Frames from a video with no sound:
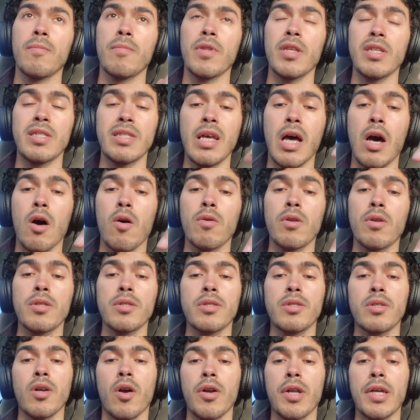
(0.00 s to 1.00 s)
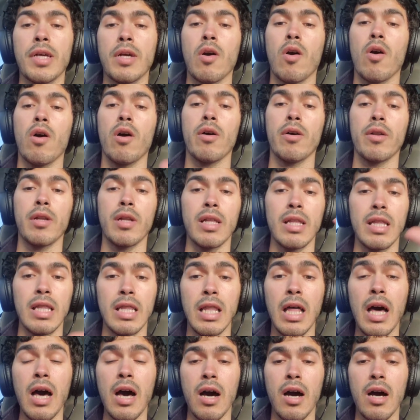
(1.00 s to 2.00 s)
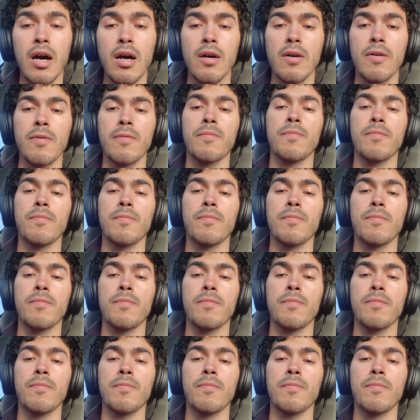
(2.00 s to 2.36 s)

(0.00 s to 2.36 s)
the sound starting on La,